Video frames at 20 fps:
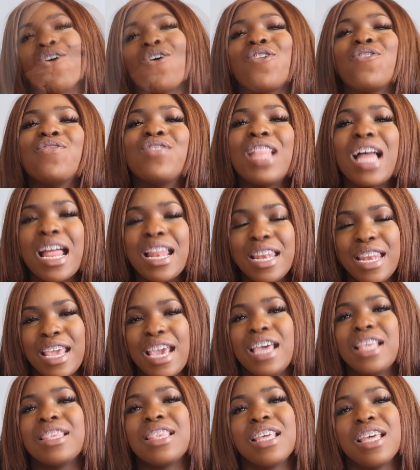on, like,
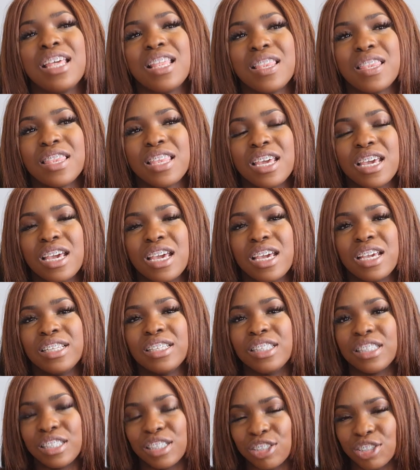near the
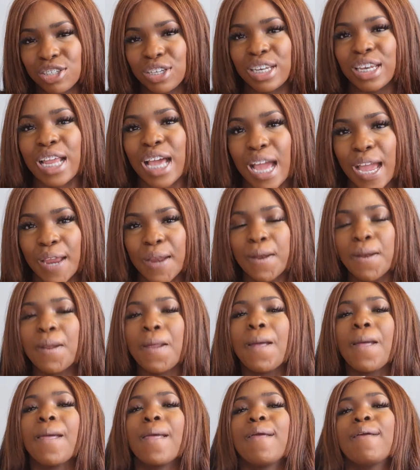incision line.
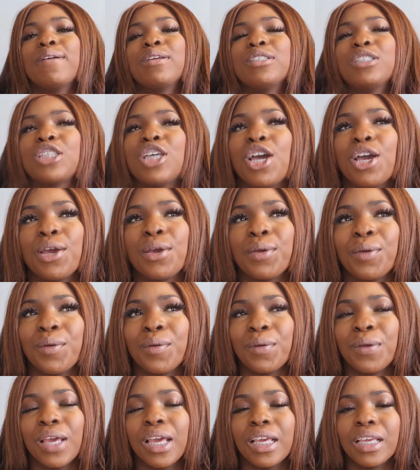
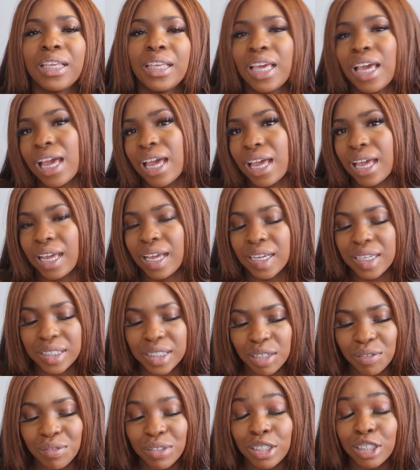So yeah, he
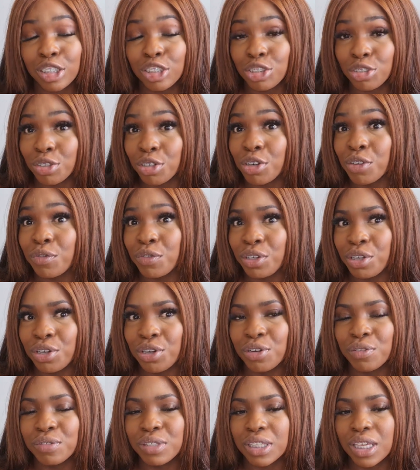definitely took off a
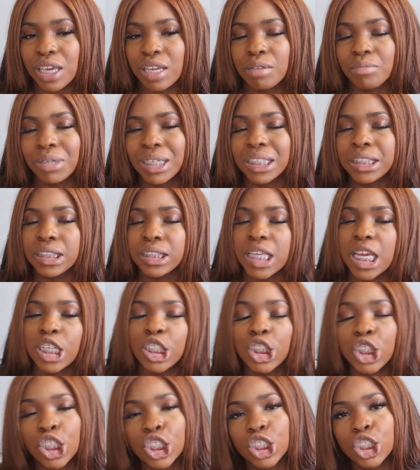lot of skin, but yeah,
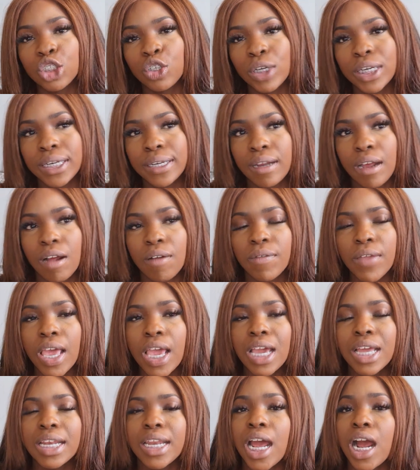just not enough.
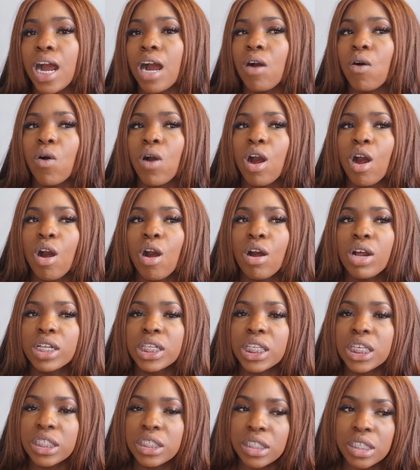Now,
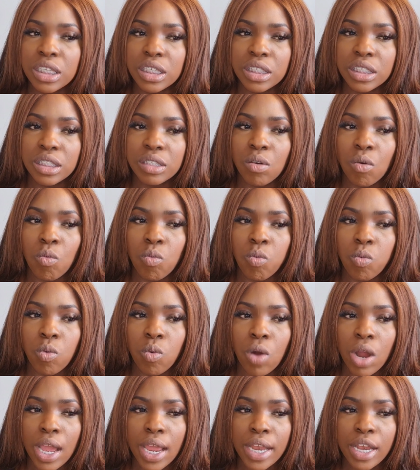this is
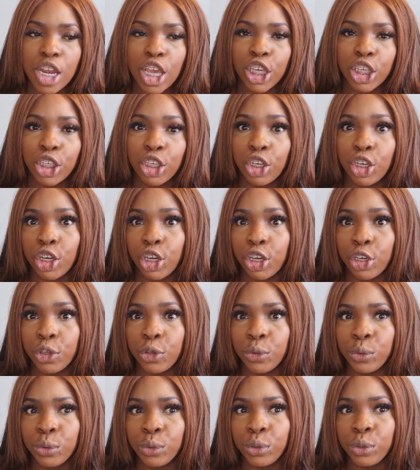when, you know,
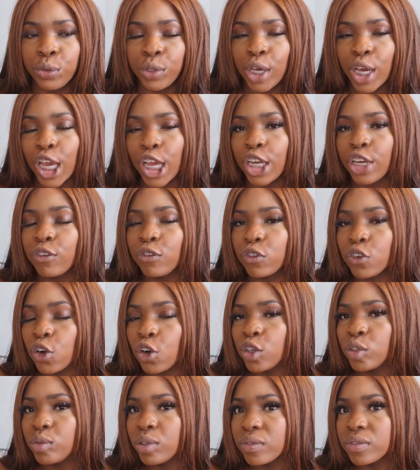you kind of
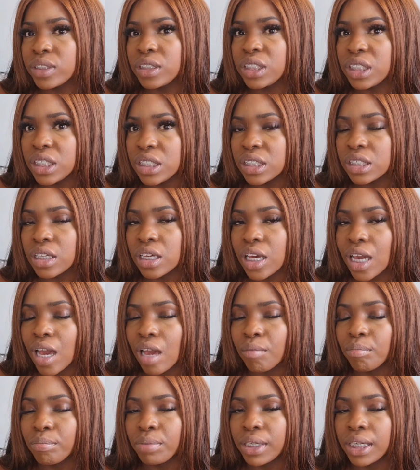gone with a decent
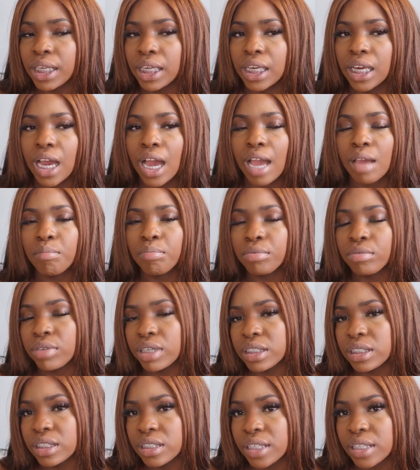company. I brought it to